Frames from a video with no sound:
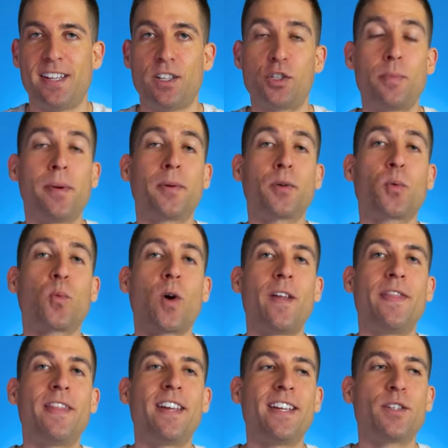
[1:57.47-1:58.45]
You should be able to
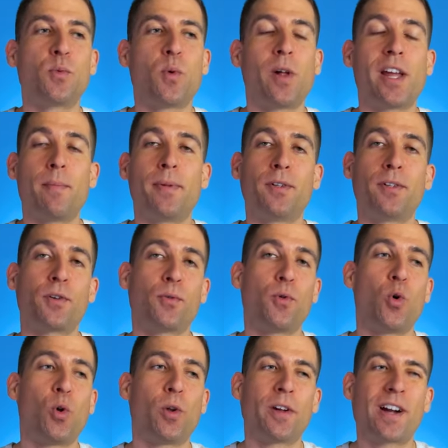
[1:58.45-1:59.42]
run these while able to
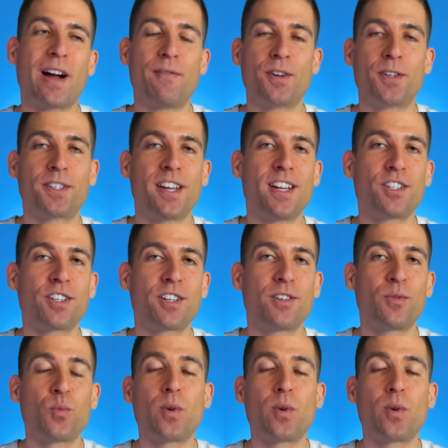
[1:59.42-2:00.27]
hold a conversation